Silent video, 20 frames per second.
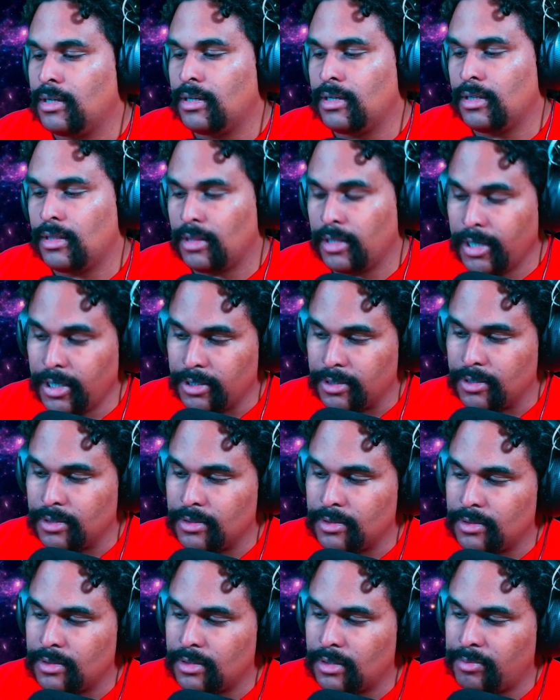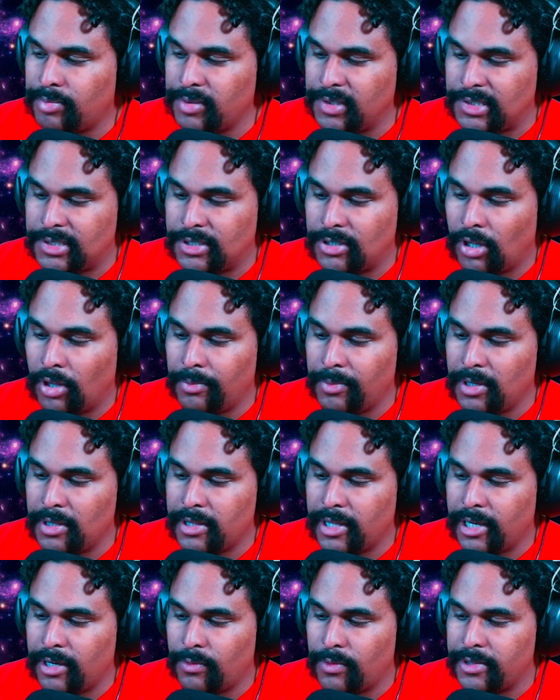Later, the police told me
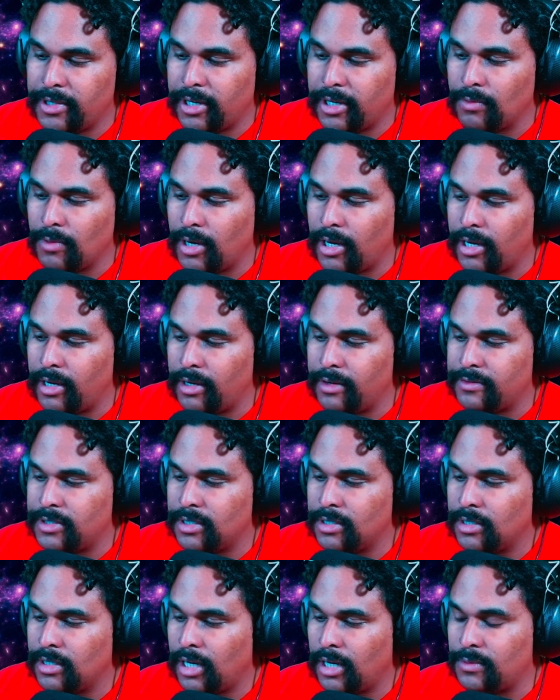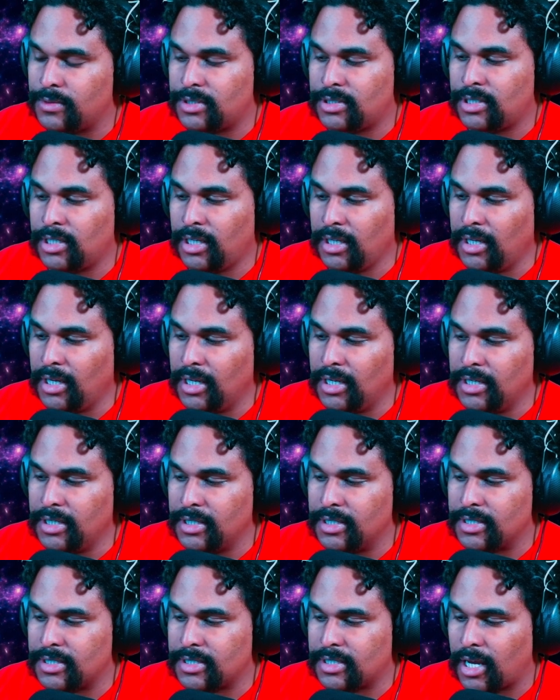that when they arrived, I was sitting
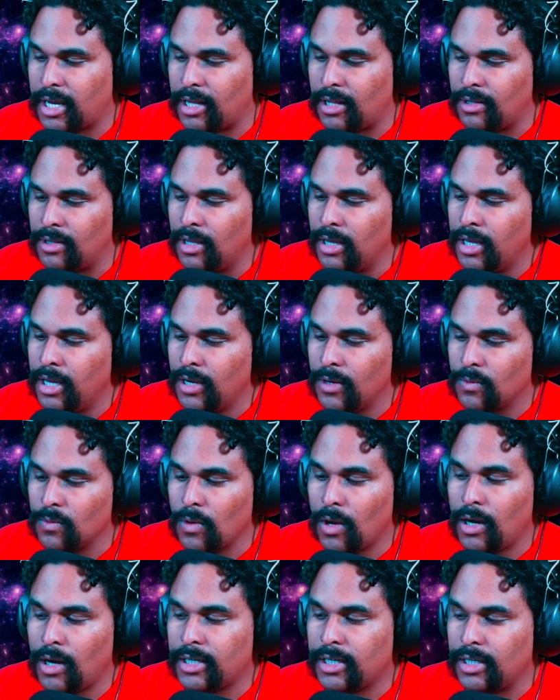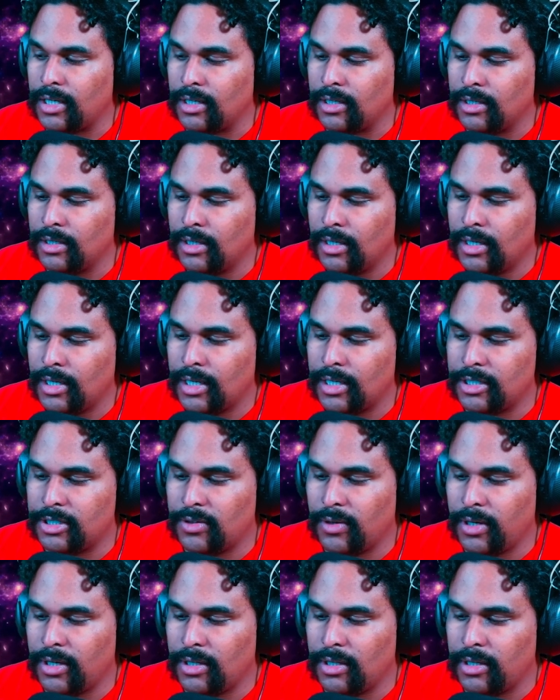Indian style, rocking and
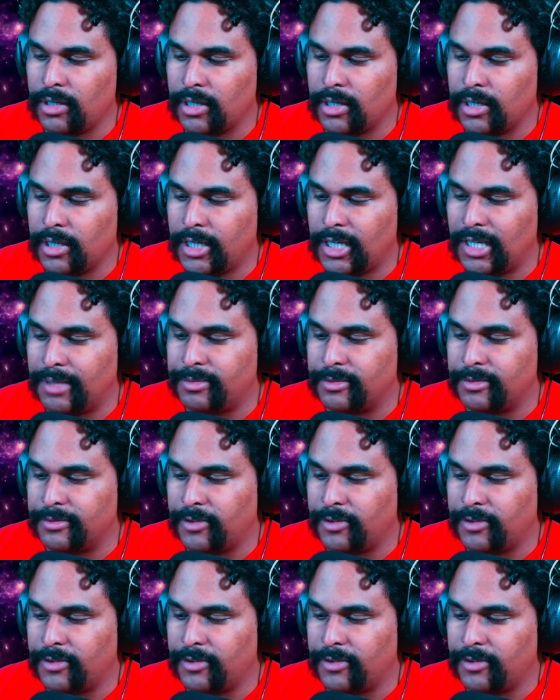cradling a heap of